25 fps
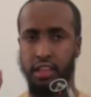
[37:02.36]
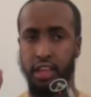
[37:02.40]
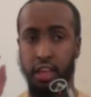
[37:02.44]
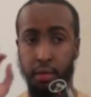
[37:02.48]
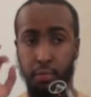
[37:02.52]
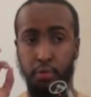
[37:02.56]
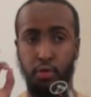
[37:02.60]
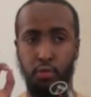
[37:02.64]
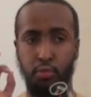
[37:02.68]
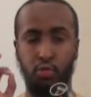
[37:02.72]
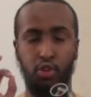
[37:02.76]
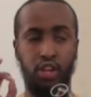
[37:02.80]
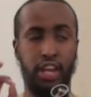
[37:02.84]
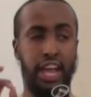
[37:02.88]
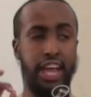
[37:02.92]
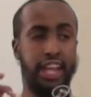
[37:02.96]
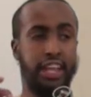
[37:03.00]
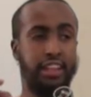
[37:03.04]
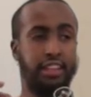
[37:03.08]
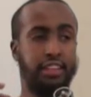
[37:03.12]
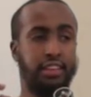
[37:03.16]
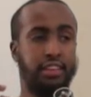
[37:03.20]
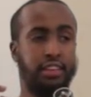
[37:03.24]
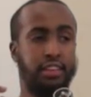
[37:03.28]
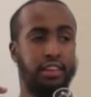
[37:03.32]
Ibn
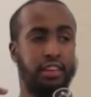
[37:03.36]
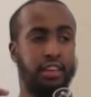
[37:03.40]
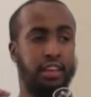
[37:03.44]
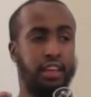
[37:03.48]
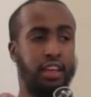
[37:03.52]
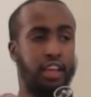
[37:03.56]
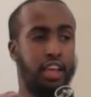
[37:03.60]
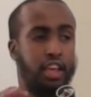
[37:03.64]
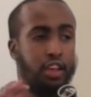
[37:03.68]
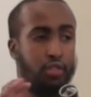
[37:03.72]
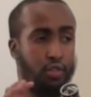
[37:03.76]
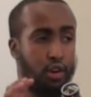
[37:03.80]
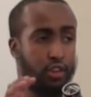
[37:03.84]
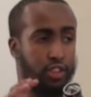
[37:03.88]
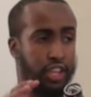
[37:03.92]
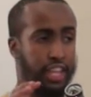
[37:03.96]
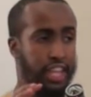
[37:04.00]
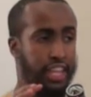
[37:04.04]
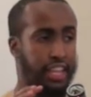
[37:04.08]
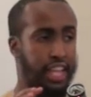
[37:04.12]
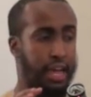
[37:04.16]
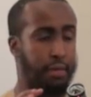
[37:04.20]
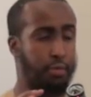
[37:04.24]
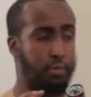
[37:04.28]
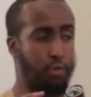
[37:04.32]
Mujahid. He wrote a
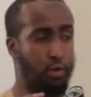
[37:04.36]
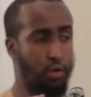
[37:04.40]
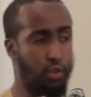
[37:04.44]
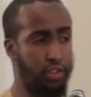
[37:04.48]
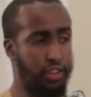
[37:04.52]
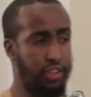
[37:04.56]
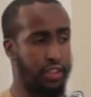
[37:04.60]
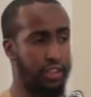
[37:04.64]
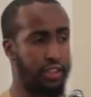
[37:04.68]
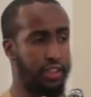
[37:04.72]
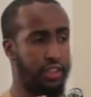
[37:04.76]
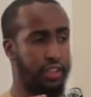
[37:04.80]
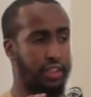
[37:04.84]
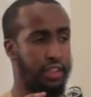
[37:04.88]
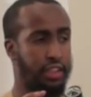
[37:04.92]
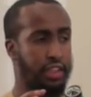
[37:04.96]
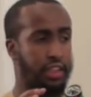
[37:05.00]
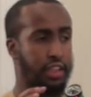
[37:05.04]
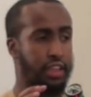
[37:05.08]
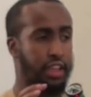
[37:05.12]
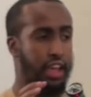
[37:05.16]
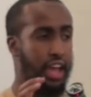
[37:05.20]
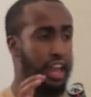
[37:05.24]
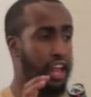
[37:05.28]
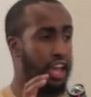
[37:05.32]
kitab called
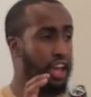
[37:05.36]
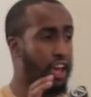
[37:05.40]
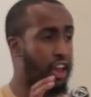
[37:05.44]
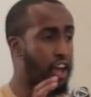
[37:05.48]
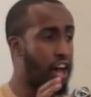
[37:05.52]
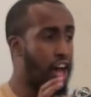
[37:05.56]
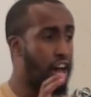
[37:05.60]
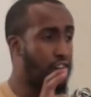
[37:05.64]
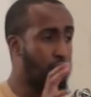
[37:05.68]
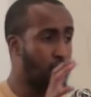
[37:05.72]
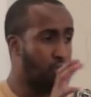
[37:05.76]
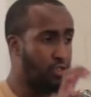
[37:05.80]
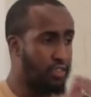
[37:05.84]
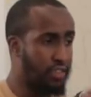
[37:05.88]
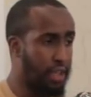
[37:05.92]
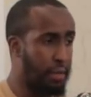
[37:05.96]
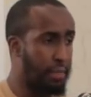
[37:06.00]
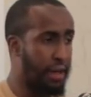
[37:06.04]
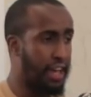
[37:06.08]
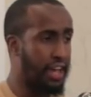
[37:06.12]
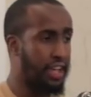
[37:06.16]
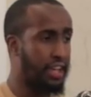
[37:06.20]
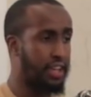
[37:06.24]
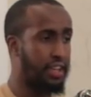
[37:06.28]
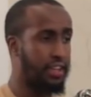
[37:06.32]
Al-Qira'at
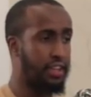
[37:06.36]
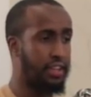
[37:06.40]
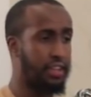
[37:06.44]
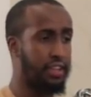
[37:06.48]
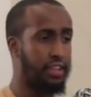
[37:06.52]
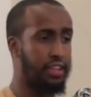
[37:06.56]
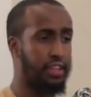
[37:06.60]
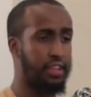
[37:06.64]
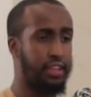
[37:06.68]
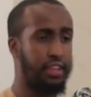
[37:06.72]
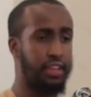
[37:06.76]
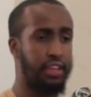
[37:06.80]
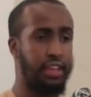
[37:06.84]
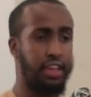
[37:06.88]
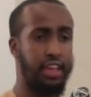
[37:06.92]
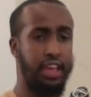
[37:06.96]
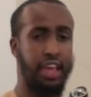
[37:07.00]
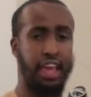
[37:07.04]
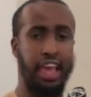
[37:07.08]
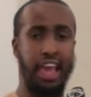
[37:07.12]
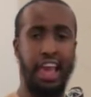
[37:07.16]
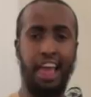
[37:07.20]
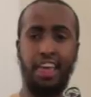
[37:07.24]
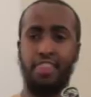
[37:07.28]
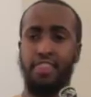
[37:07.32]
al-Sab'ah.
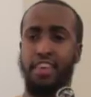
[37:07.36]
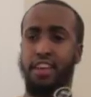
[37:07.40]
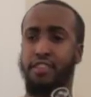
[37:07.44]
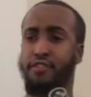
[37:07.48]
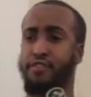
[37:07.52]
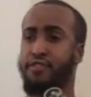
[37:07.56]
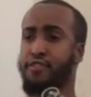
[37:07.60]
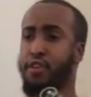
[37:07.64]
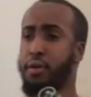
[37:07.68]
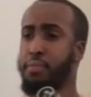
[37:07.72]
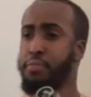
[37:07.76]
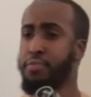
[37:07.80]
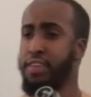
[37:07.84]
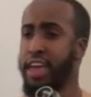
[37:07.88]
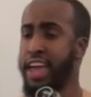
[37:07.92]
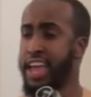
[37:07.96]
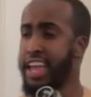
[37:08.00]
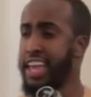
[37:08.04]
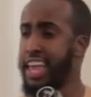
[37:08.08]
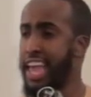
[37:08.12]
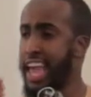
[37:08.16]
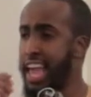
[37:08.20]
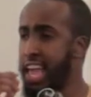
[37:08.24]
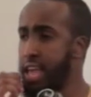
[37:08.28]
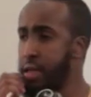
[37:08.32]
And then from there
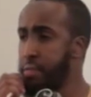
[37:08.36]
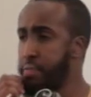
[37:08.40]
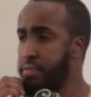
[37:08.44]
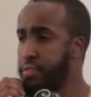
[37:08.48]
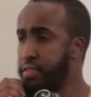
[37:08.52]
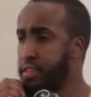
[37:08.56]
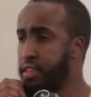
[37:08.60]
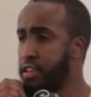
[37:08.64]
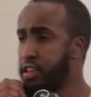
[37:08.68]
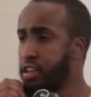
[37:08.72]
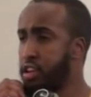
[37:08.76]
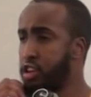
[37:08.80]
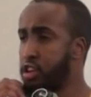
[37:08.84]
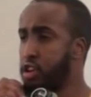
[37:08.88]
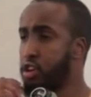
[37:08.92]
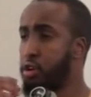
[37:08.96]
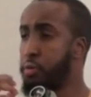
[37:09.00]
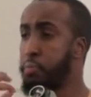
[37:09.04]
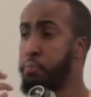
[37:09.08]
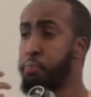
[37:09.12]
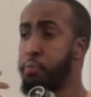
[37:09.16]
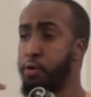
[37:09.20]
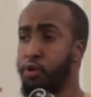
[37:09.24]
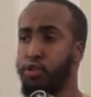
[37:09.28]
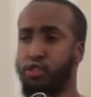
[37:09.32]
came
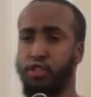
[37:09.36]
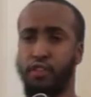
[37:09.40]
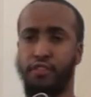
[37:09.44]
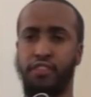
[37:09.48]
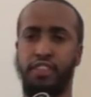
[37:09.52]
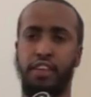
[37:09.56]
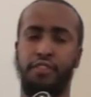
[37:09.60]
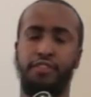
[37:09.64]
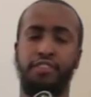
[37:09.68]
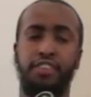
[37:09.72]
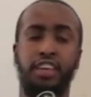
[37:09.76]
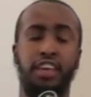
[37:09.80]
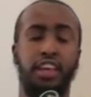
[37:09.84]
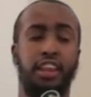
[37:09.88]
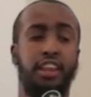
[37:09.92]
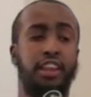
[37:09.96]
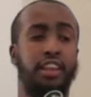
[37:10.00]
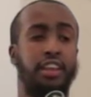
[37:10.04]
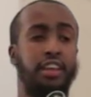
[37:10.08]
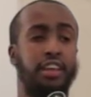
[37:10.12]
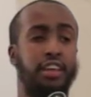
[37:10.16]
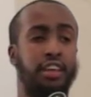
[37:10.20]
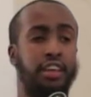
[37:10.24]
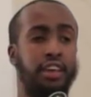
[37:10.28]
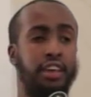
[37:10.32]
books of tafsir,
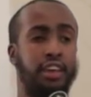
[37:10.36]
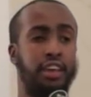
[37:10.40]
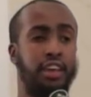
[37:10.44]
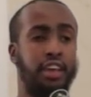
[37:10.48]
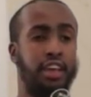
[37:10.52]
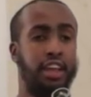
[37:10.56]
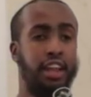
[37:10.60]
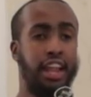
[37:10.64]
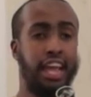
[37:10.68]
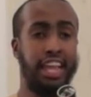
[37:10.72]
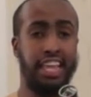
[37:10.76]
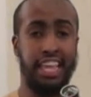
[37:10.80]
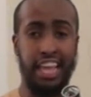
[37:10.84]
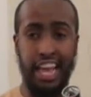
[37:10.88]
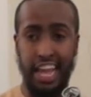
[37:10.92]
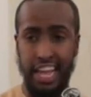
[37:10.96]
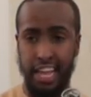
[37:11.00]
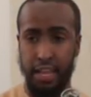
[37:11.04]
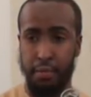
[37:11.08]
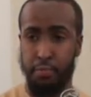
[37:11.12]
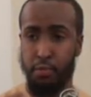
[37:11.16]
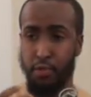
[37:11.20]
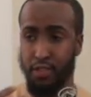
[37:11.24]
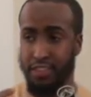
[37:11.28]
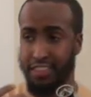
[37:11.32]
like
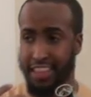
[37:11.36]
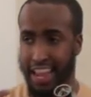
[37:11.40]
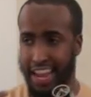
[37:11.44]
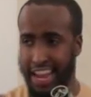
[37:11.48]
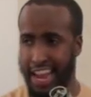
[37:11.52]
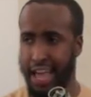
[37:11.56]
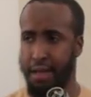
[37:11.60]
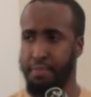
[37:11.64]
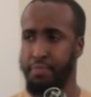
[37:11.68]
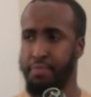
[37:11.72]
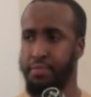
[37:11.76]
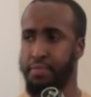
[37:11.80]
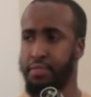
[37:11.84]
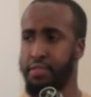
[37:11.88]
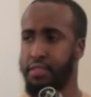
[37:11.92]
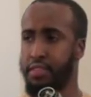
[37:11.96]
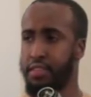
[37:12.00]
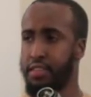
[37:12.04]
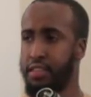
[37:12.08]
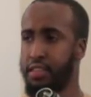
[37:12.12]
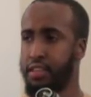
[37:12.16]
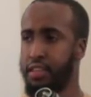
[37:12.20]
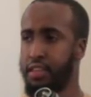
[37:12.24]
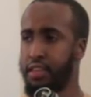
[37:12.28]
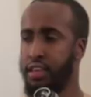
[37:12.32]
Yahya ibn Salam
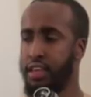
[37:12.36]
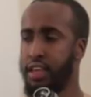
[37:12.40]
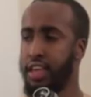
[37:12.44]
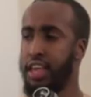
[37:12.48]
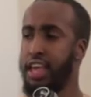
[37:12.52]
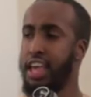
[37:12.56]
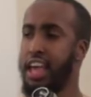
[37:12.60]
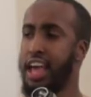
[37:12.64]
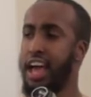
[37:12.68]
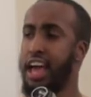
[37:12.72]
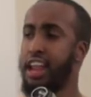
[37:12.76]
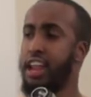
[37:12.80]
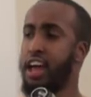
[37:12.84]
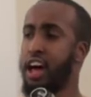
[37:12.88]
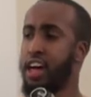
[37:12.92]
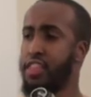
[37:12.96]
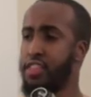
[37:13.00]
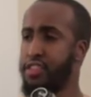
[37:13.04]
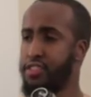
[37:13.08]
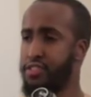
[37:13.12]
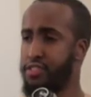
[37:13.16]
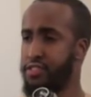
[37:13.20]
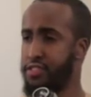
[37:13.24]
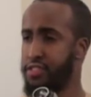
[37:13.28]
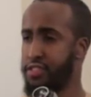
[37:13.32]
and
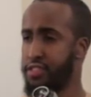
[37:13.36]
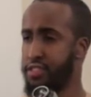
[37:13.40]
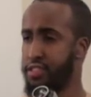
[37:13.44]
others.